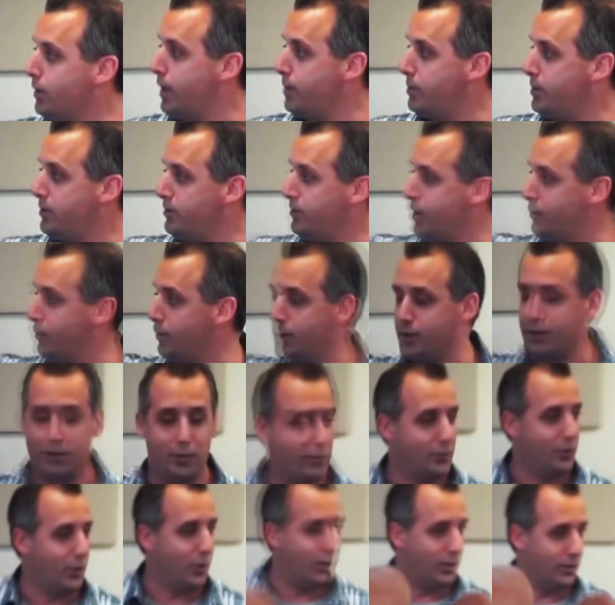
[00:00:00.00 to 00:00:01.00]
it's quite funny.
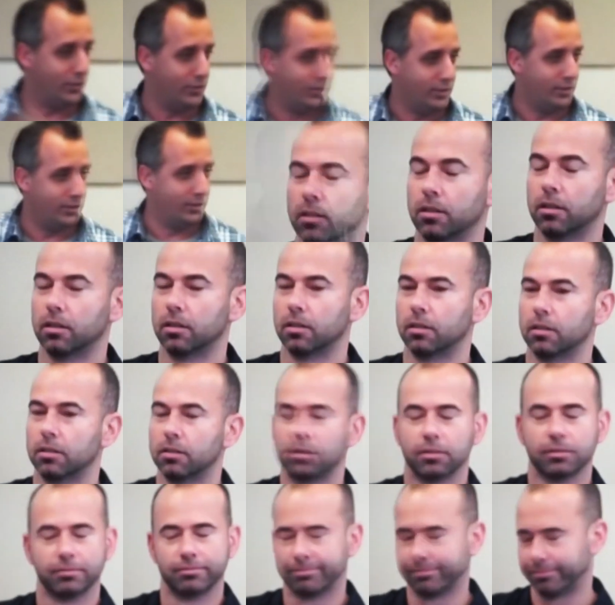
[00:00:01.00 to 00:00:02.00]
Watch it.
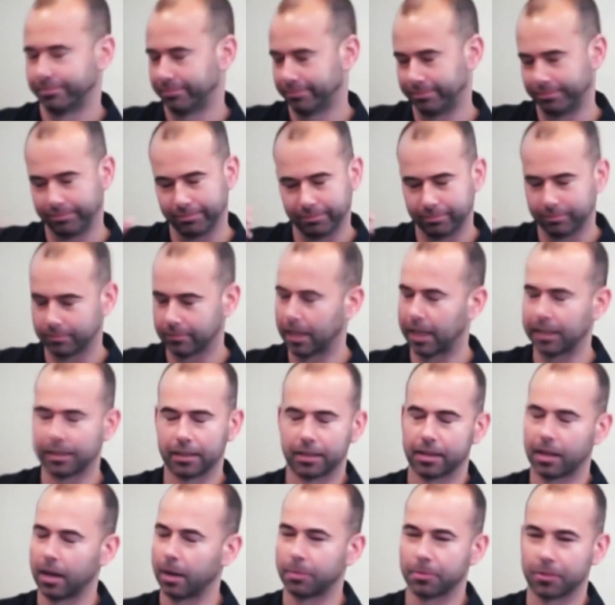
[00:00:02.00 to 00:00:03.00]
Go on YouTube and
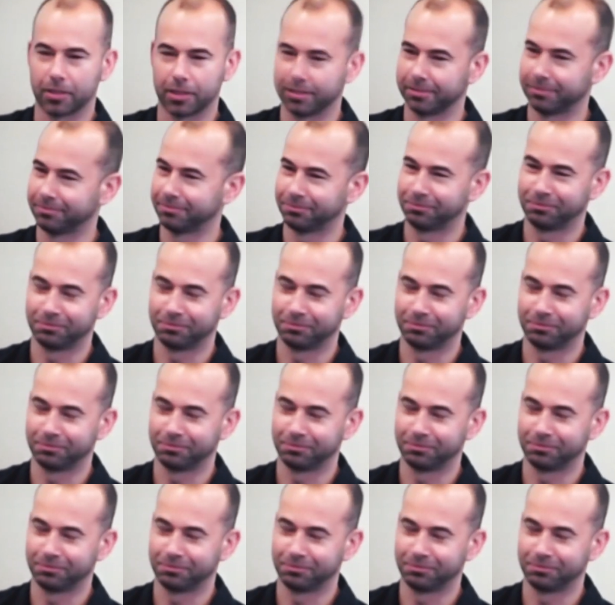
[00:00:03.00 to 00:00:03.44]
watch it. It's quite funny.